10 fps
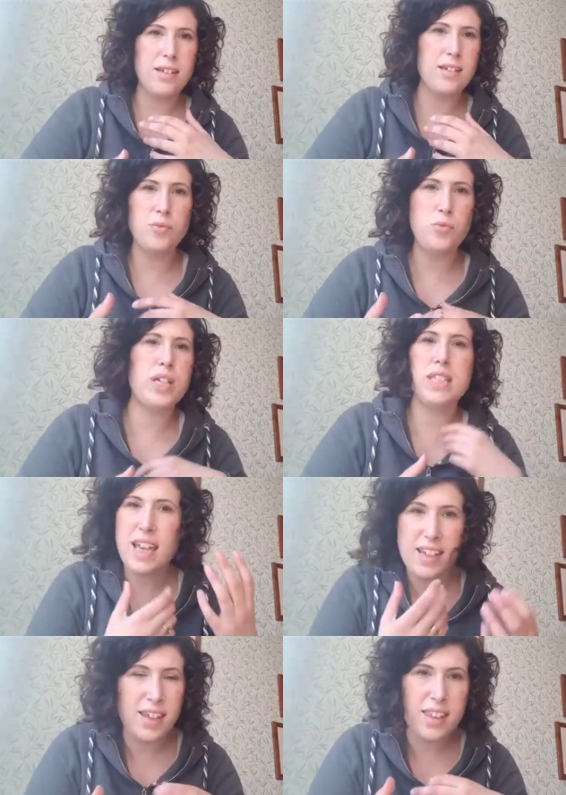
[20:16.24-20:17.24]
we're
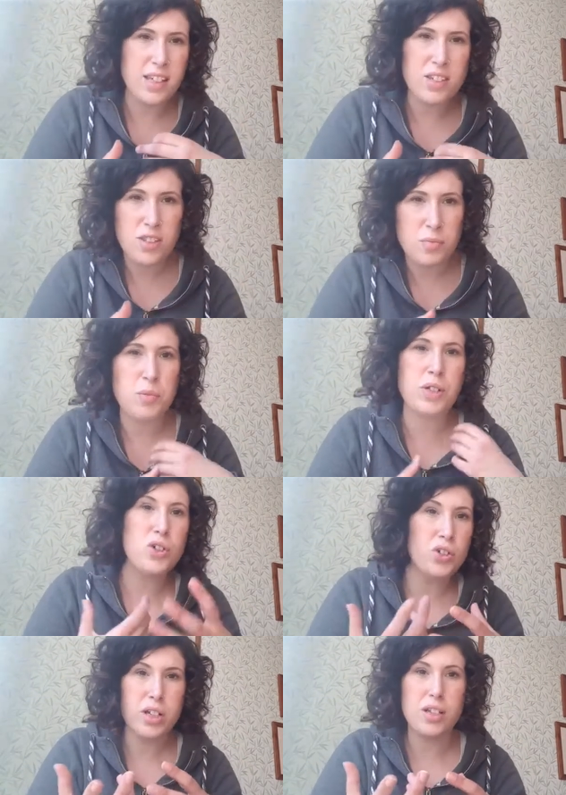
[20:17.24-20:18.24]
saying things to them and we're
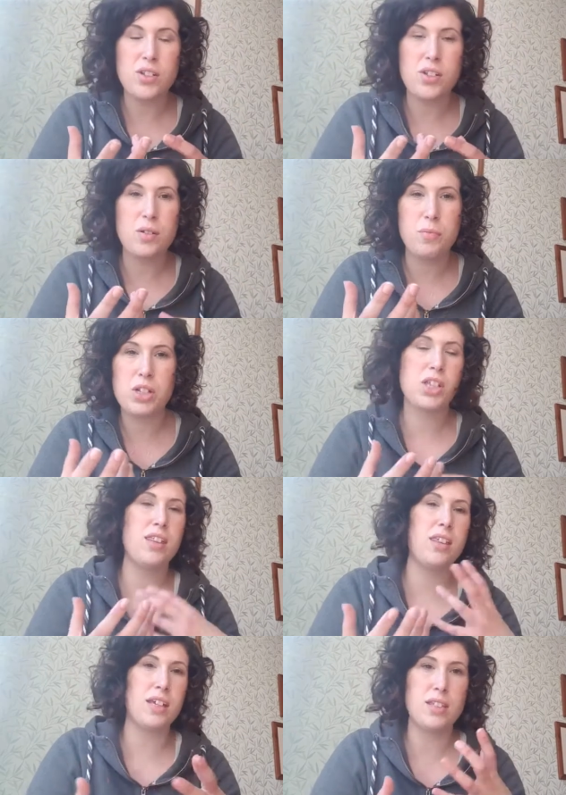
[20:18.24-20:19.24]
talking to them, which they
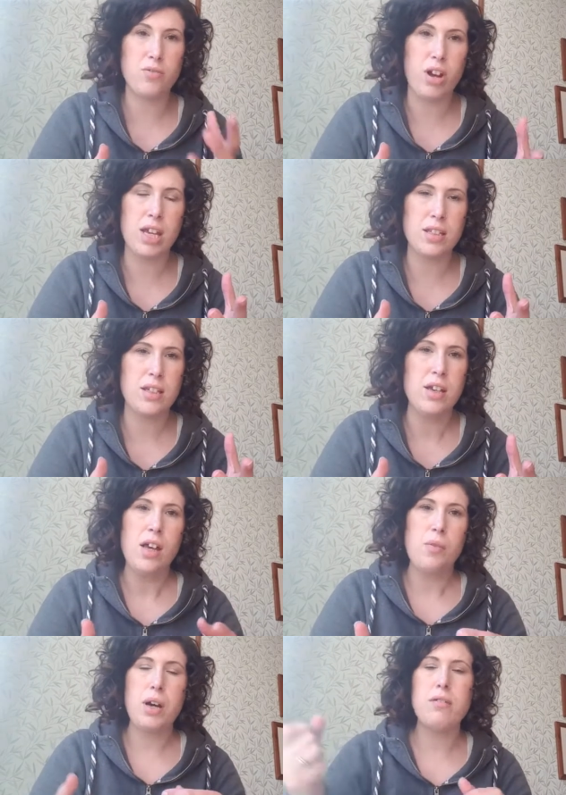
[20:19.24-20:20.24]
think is great.
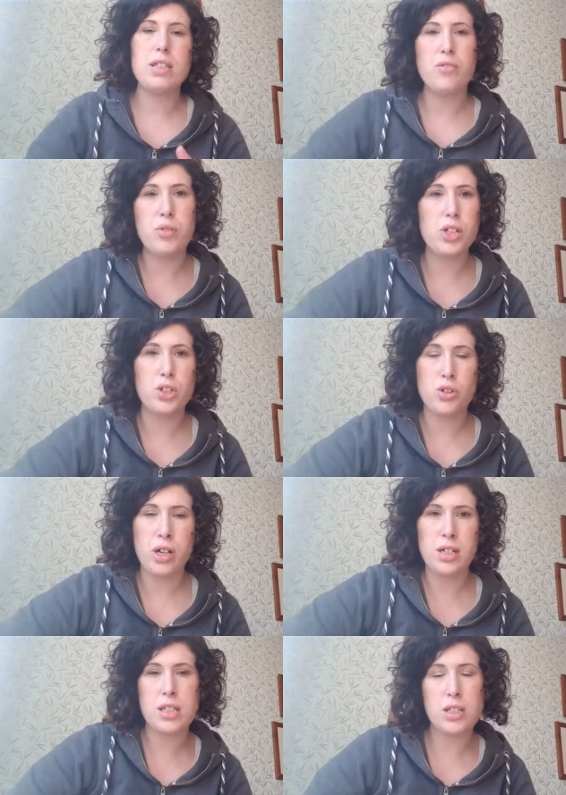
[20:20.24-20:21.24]
Whereas if we just try
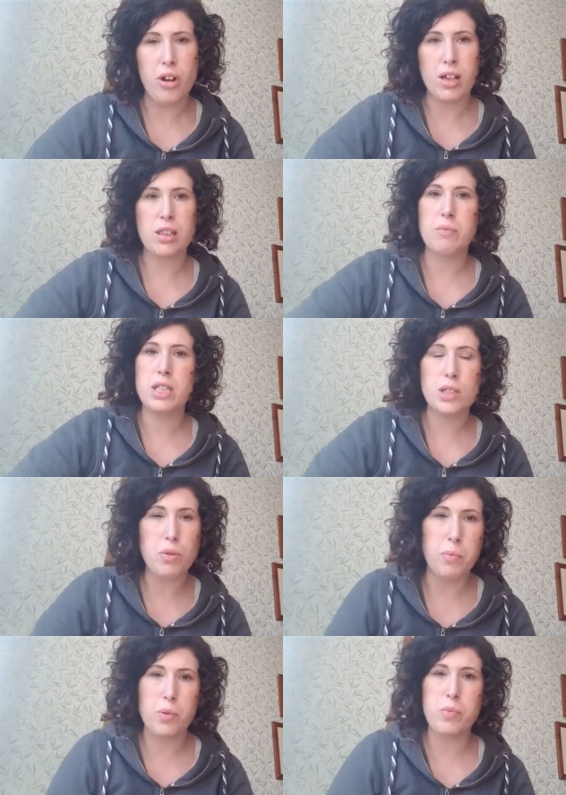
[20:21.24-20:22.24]
and distract them and
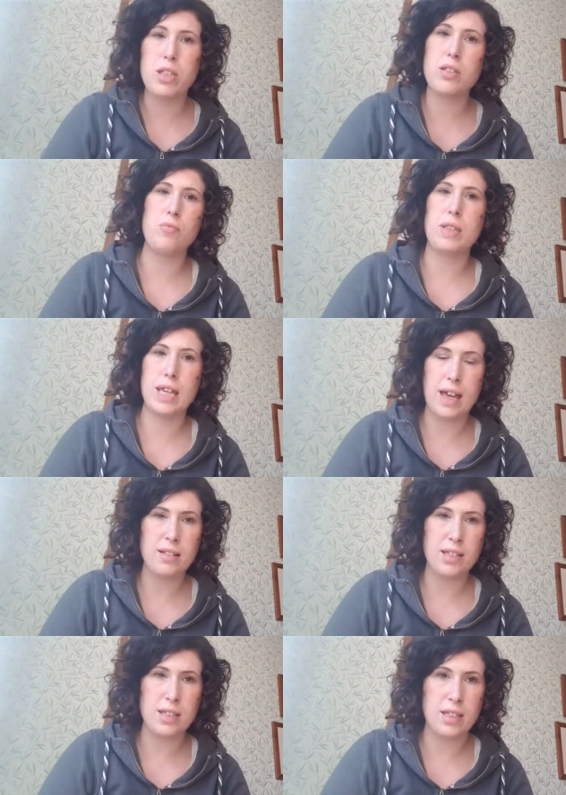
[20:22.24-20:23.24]
swap them with something
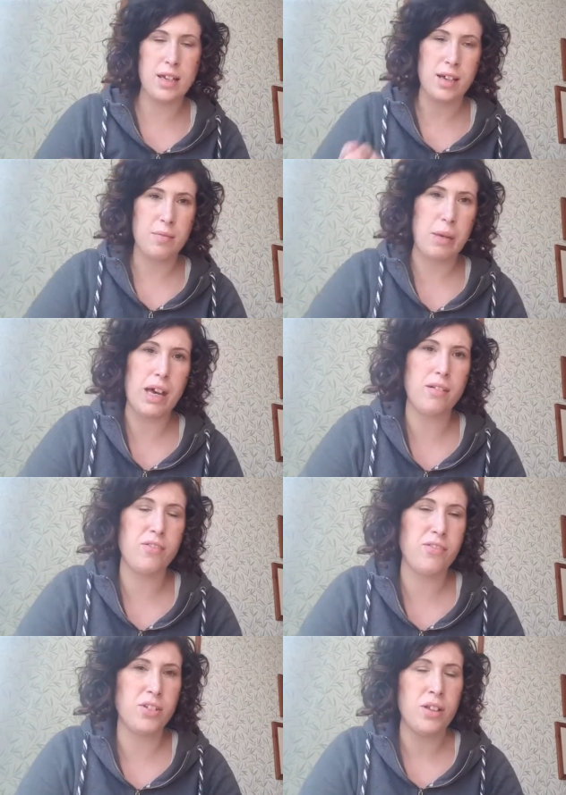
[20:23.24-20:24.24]
else, that can be
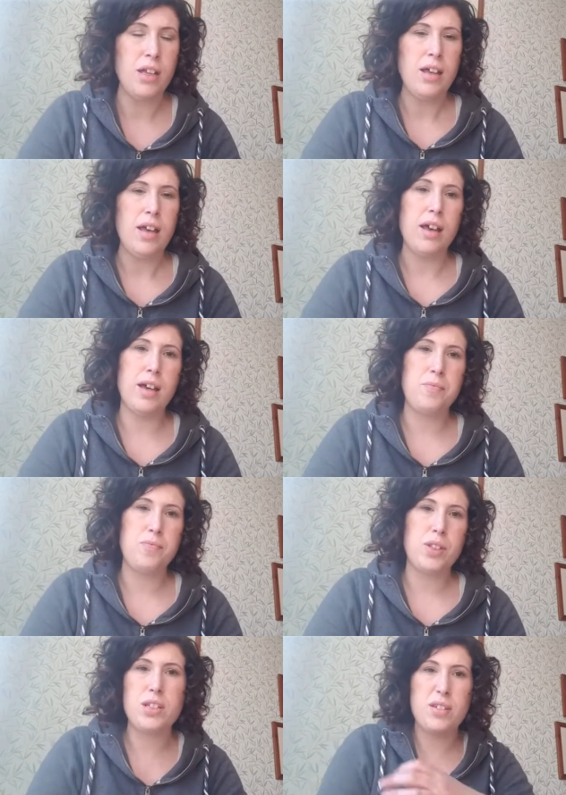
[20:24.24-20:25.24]
helpful,
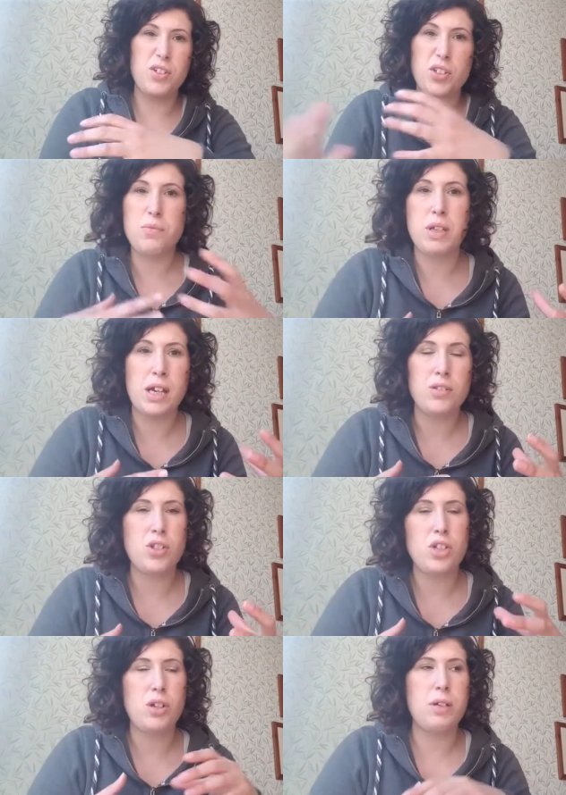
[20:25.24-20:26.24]
because they've got something else to
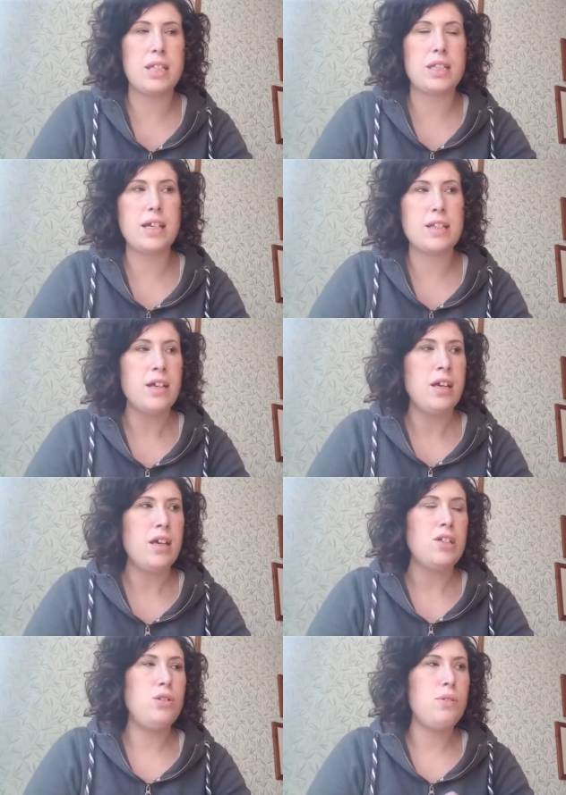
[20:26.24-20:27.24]
chew instead.
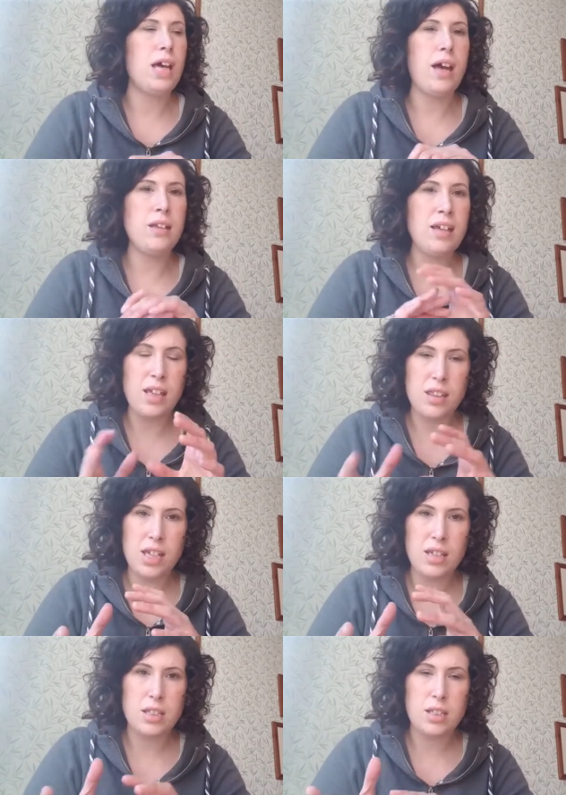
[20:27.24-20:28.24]
You can get
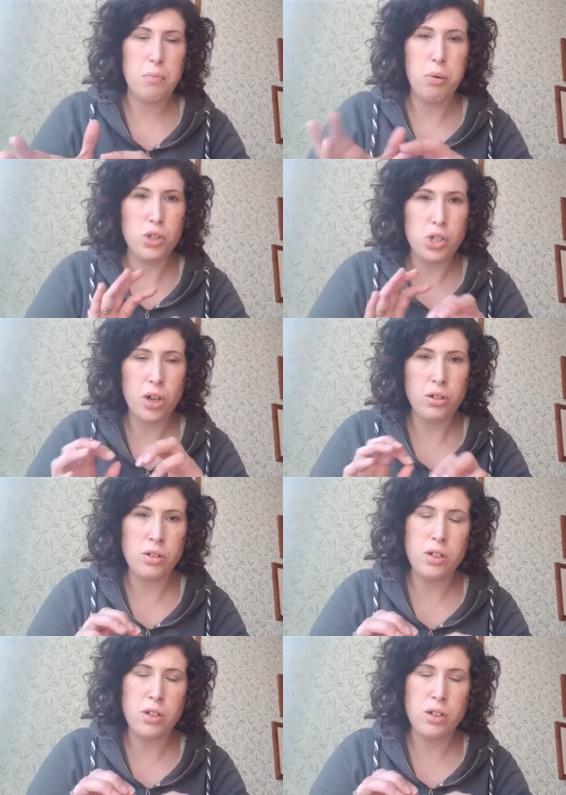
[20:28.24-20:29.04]
things to put on